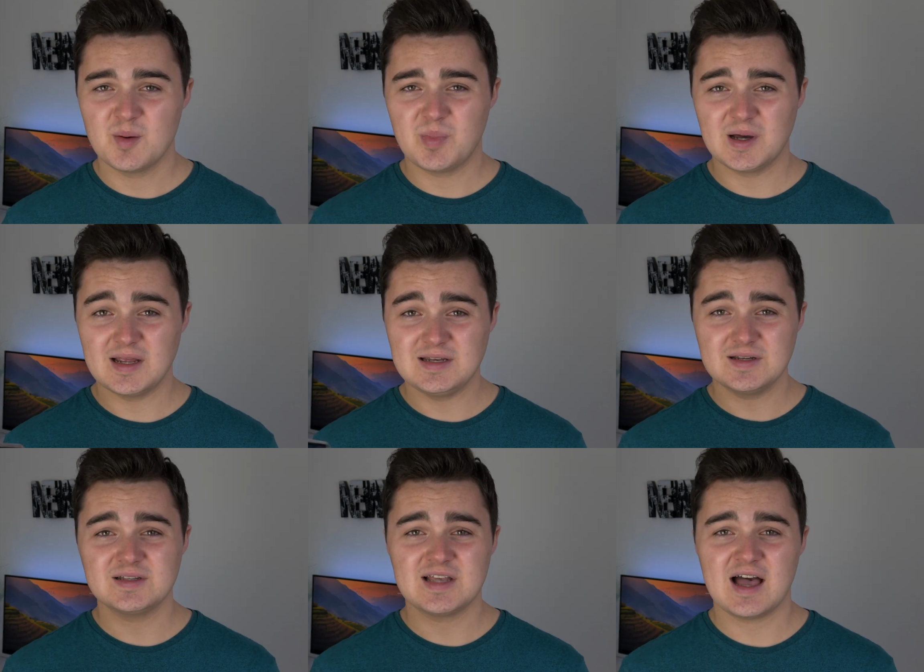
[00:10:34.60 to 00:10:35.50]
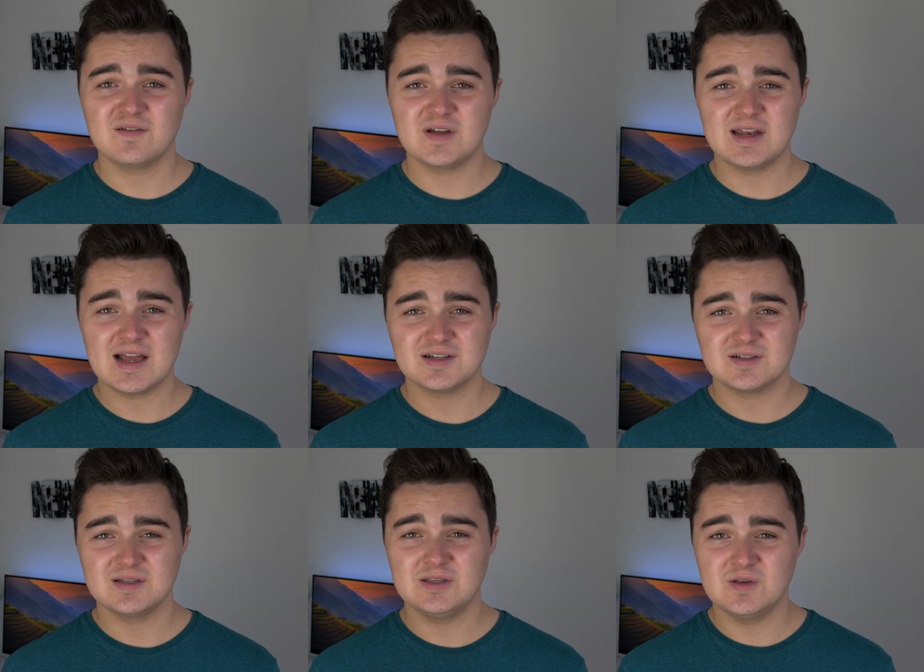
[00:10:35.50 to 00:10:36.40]
But it does have an
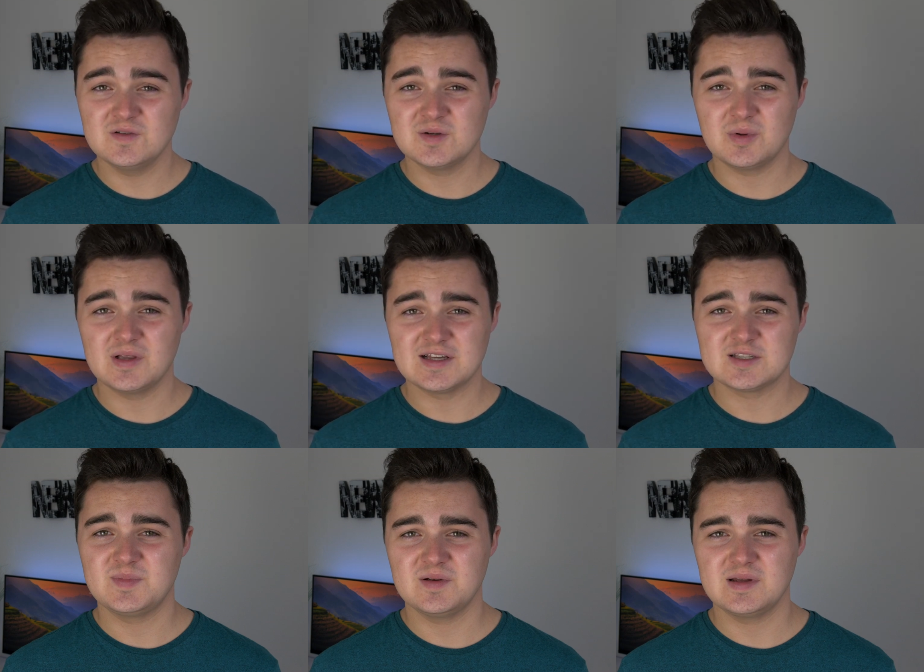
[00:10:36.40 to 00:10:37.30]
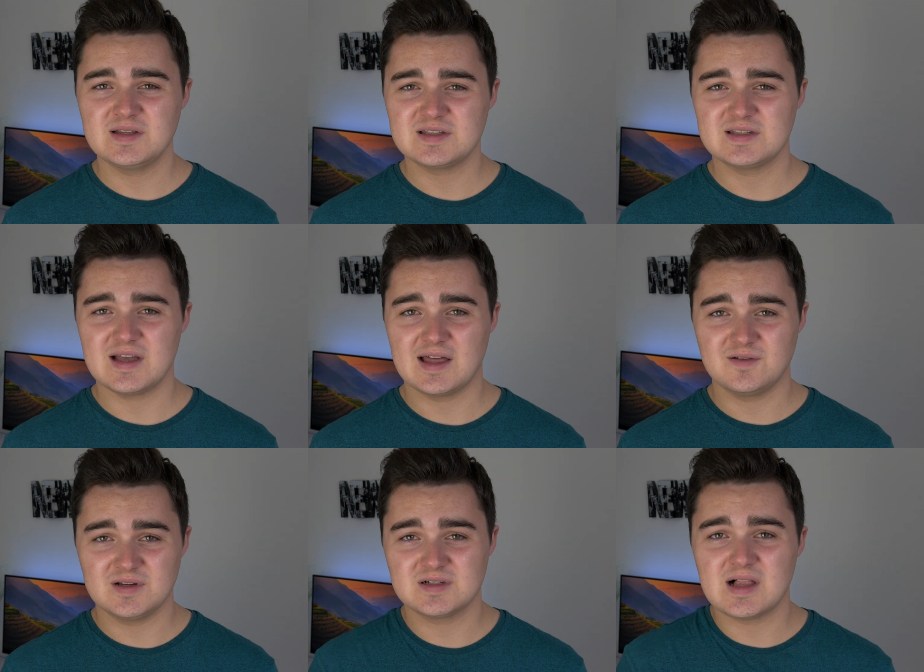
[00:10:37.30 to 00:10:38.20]
actually usable experience, and there
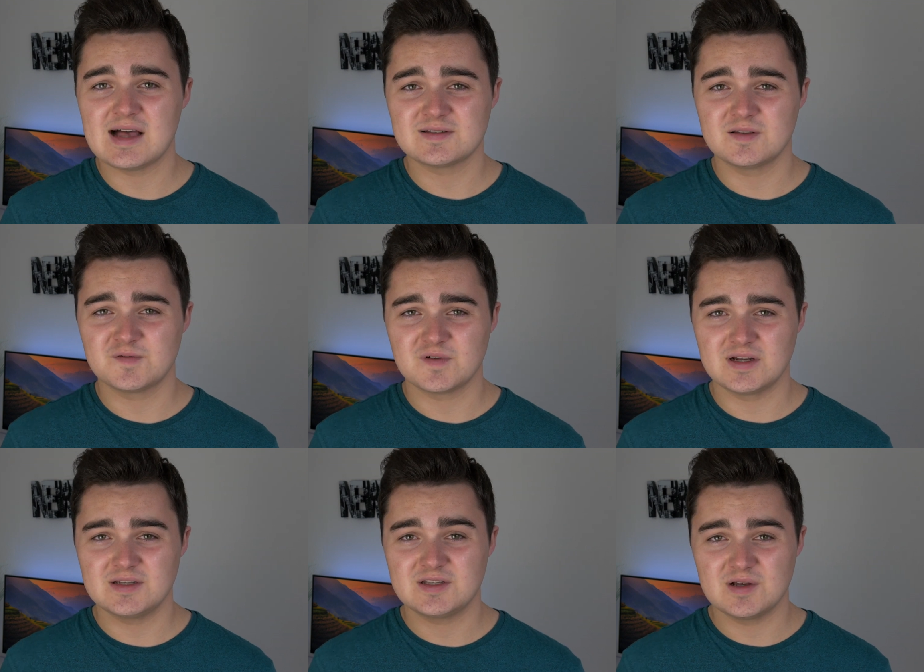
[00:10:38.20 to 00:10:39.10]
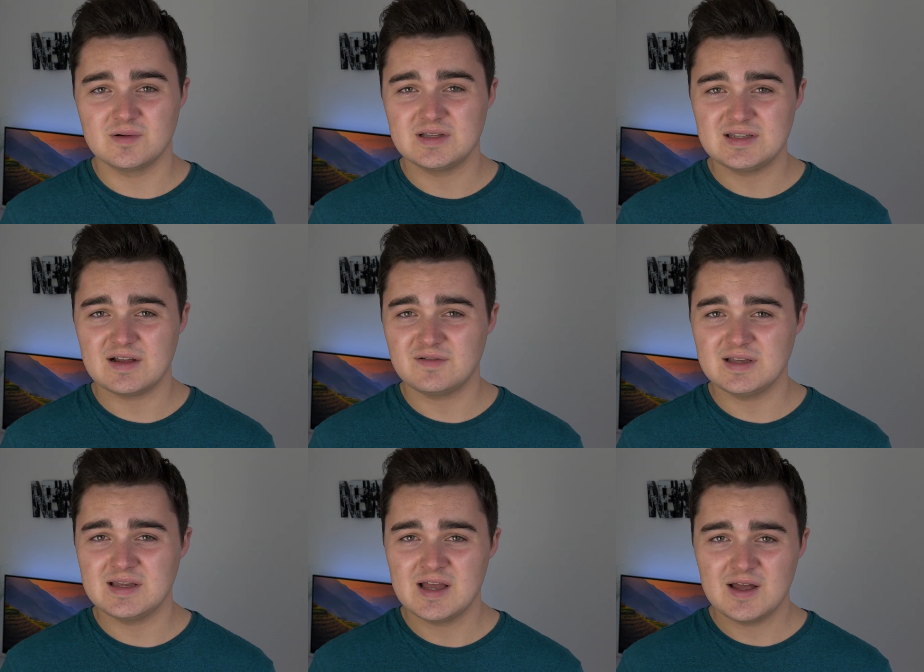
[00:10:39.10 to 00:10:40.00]
is glass on the front, so it's
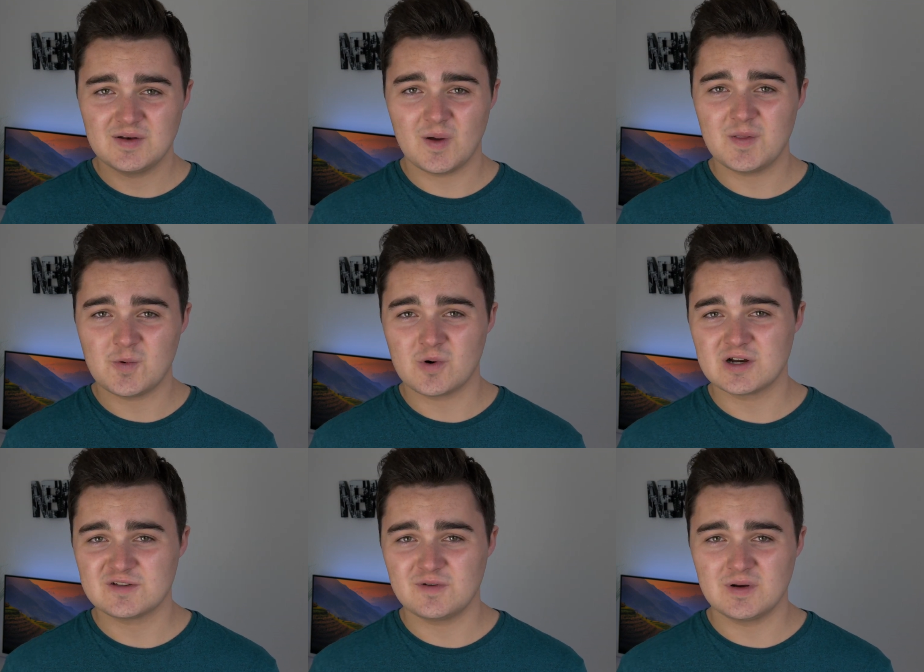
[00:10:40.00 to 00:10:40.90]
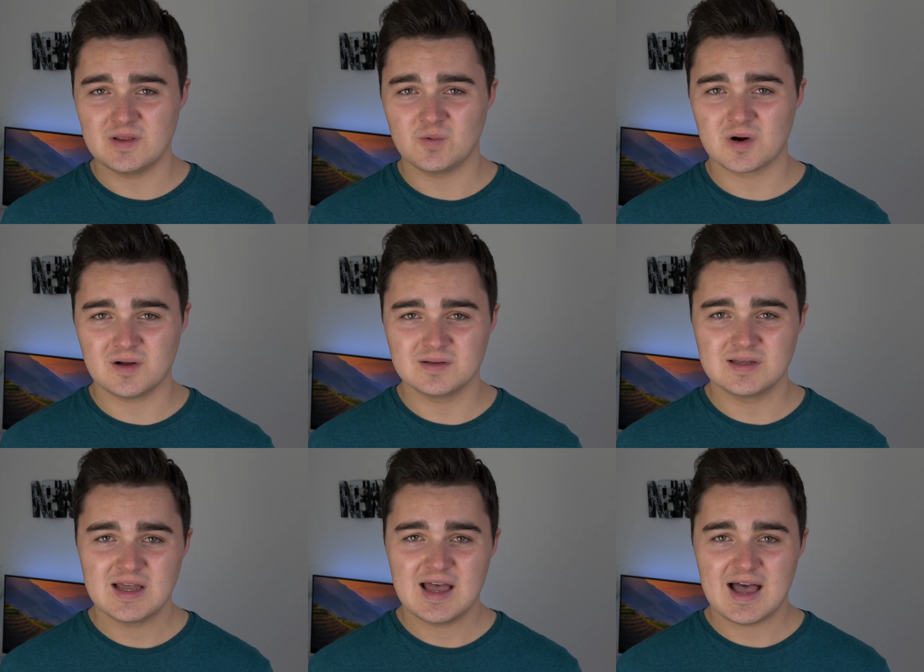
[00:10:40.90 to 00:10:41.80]
definitely not the worst phone in the world,
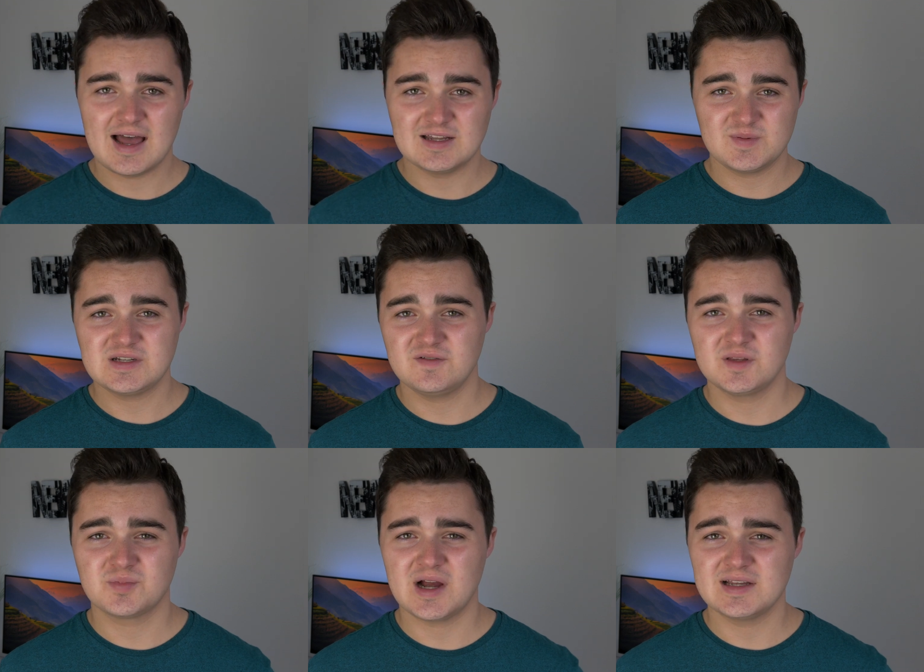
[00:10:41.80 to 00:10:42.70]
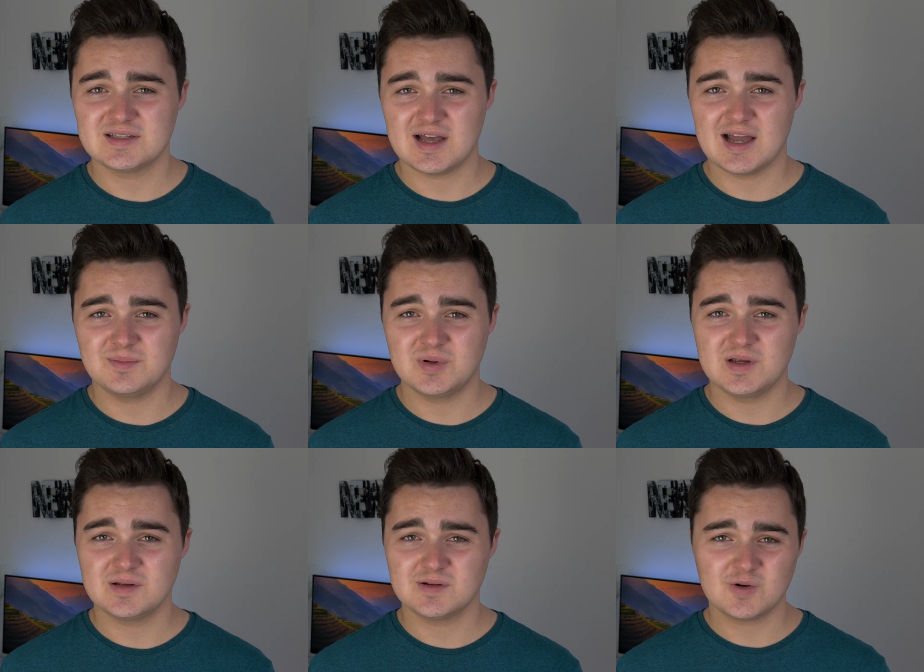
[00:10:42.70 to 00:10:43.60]
and especially for the price, I'd put
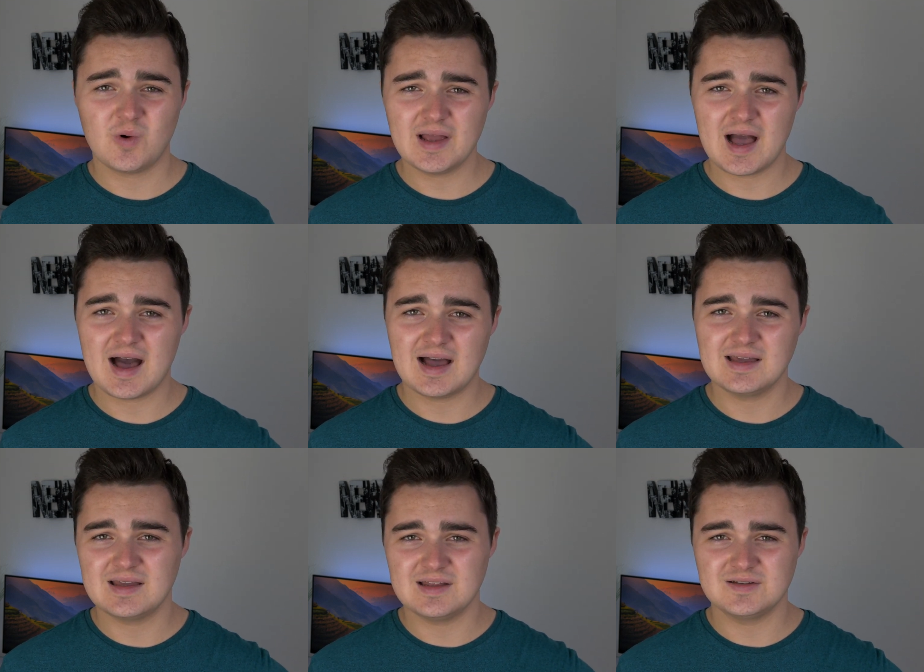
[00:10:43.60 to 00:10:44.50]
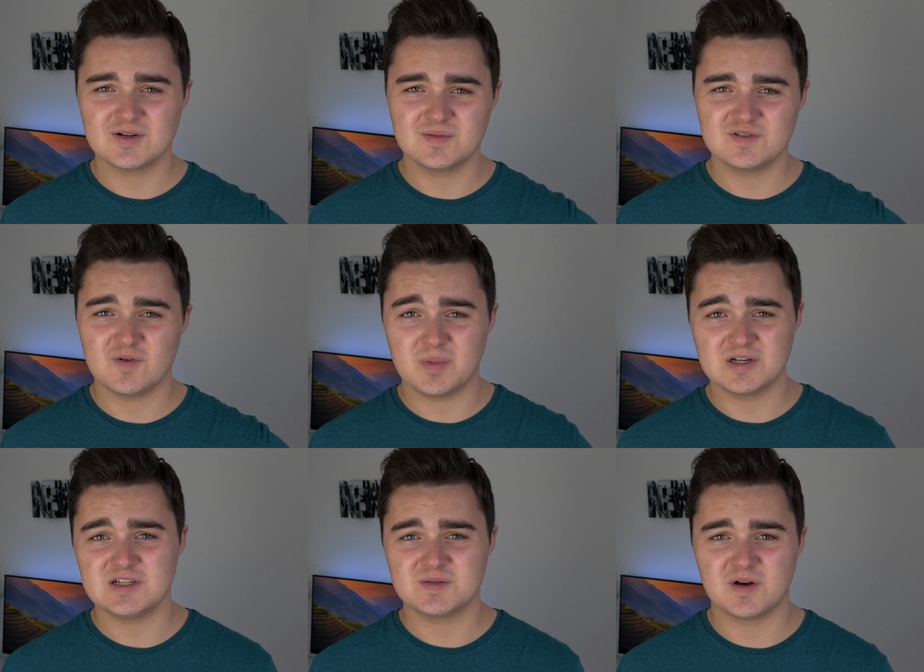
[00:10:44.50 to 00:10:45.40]
it quite high in terms of a
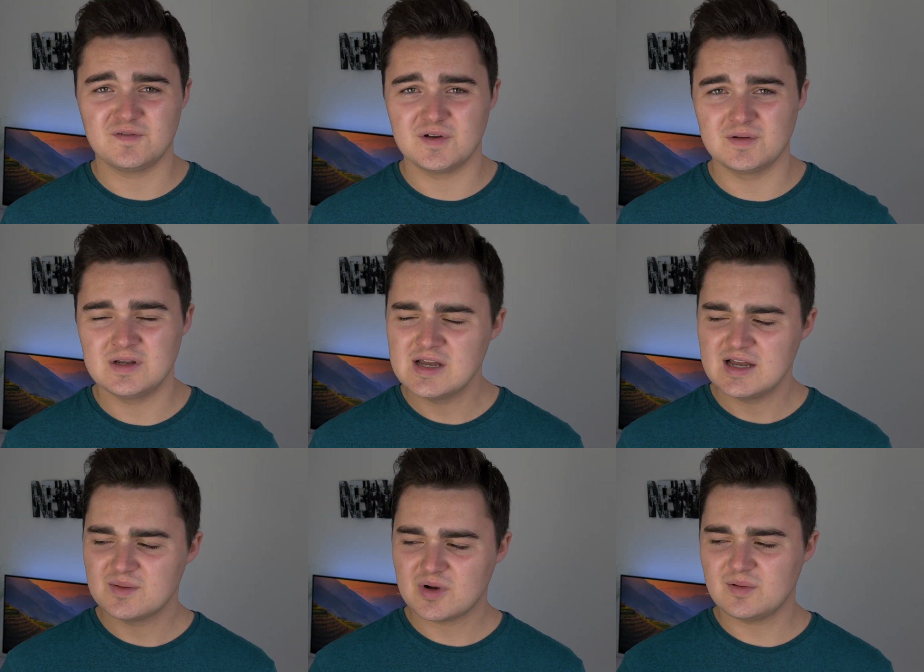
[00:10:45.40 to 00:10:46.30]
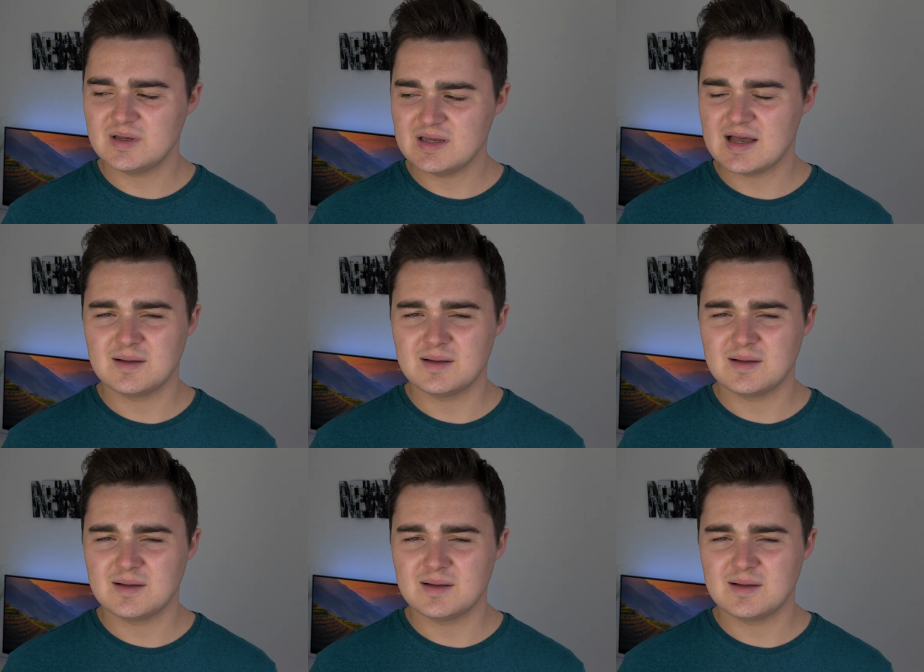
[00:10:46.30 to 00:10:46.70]
budget smartphone. Probably